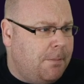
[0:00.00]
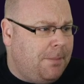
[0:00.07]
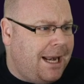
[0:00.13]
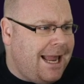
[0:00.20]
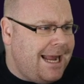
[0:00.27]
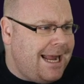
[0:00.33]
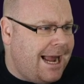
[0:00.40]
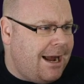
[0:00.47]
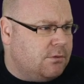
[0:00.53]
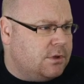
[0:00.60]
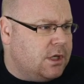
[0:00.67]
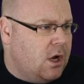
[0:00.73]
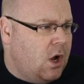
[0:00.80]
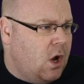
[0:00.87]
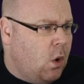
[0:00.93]
a
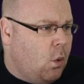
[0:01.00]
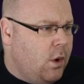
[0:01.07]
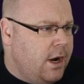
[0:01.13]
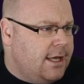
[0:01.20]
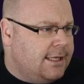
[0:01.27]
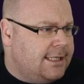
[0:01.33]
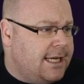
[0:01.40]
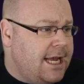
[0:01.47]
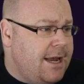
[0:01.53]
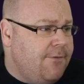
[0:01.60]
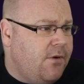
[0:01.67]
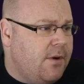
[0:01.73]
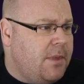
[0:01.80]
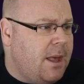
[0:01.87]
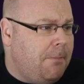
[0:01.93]
play-out with a
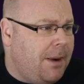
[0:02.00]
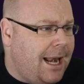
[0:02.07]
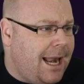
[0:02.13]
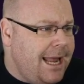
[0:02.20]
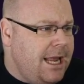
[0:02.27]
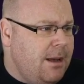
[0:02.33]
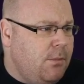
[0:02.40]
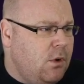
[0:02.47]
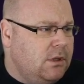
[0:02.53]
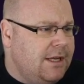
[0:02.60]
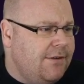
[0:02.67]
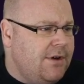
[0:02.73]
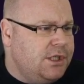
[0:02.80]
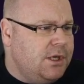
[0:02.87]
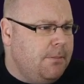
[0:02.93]
team from the playable
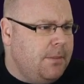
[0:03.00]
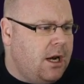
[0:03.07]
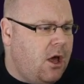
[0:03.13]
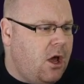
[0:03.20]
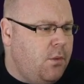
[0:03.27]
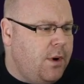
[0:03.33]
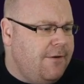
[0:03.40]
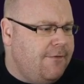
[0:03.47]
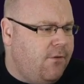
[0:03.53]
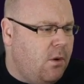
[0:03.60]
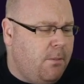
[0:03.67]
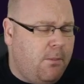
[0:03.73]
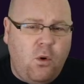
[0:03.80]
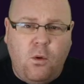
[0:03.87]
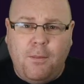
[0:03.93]
division below in
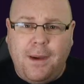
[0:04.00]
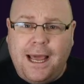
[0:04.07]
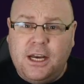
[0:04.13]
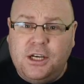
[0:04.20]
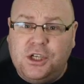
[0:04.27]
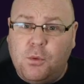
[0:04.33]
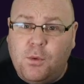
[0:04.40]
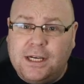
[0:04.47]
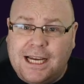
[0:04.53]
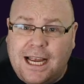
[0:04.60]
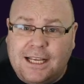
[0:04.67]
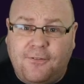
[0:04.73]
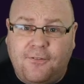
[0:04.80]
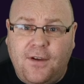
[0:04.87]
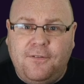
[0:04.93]
Football Manager, which
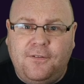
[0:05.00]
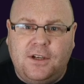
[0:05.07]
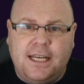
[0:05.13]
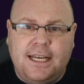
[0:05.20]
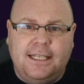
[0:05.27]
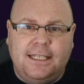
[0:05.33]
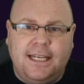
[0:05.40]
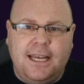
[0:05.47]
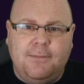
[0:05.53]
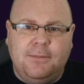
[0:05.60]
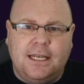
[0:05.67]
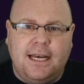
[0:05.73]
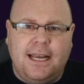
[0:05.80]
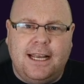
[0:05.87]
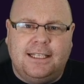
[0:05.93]
has 15
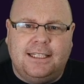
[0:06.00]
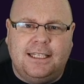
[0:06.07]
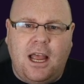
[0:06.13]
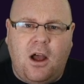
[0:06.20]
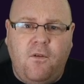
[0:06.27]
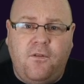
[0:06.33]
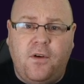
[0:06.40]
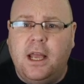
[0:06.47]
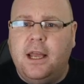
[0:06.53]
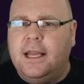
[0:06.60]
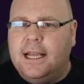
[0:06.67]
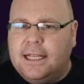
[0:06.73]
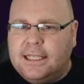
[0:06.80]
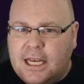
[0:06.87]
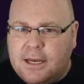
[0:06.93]
teams in it itself.
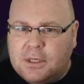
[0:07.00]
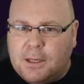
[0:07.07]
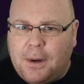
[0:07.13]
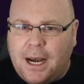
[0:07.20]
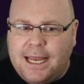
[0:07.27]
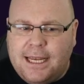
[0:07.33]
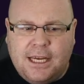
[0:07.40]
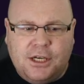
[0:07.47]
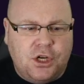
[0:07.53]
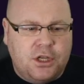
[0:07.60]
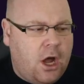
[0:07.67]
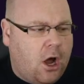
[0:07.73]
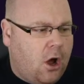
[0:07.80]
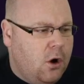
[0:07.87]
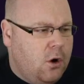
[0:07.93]
Teams are playing each
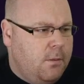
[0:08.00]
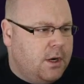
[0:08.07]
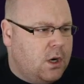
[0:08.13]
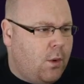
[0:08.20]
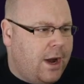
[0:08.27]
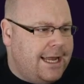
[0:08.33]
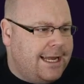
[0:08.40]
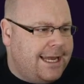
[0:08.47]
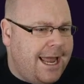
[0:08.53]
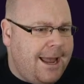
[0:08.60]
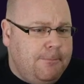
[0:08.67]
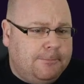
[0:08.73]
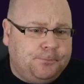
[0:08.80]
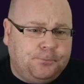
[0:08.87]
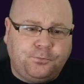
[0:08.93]
other home and away
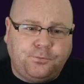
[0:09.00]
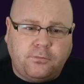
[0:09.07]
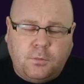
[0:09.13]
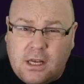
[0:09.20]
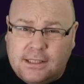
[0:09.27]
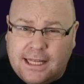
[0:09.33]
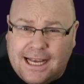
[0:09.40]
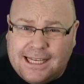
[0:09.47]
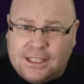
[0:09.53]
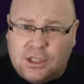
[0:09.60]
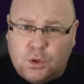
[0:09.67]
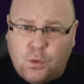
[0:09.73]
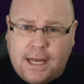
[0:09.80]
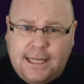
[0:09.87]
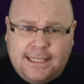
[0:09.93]
again, so that's a
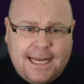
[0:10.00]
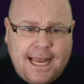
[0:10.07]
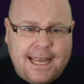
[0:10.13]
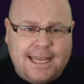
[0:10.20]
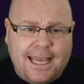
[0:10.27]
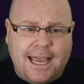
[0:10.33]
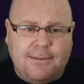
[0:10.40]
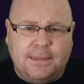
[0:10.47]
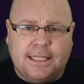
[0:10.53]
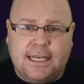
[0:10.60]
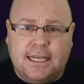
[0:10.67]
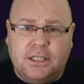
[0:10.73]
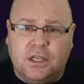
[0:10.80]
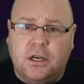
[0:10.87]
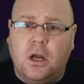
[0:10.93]
28-game
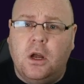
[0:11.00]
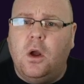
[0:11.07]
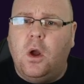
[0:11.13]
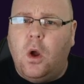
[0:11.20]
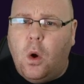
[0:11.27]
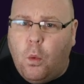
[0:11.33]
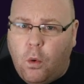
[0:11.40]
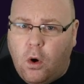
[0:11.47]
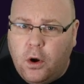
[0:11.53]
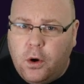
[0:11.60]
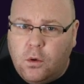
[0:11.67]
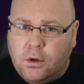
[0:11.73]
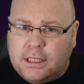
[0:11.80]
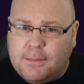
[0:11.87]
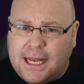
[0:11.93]
season, one
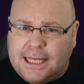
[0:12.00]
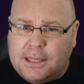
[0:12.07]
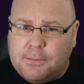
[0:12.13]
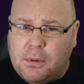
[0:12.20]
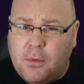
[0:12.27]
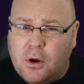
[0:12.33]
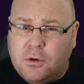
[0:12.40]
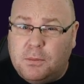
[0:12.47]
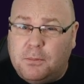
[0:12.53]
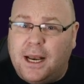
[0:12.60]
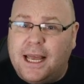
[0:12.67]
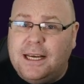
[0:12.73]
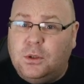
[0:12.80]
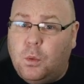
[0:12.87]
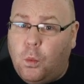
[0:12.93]
automatic promotion
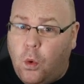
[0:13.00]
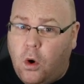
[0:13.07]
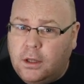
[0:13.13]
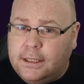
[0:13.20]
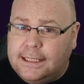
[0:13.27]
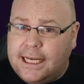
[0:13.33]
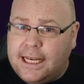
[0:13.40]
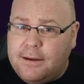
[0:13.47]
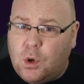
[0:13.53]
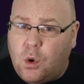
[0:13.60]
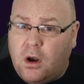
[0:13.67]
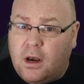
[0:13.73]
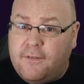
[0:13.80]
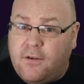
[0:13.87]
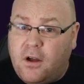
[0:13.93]
place, one team
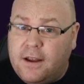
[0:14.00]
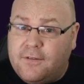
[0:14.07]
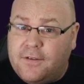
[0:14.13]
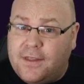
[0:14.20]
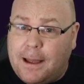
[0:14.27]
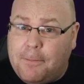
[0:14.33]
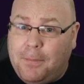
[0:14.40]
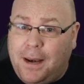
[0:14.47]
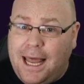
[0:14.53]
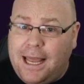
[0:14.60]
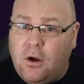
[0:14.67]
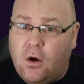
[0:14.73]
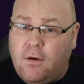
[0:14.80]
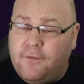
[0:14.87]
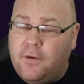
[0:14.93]
qualifying for that
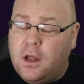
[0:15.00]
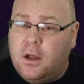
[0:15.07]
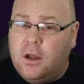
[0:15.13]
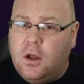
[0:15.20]
playoff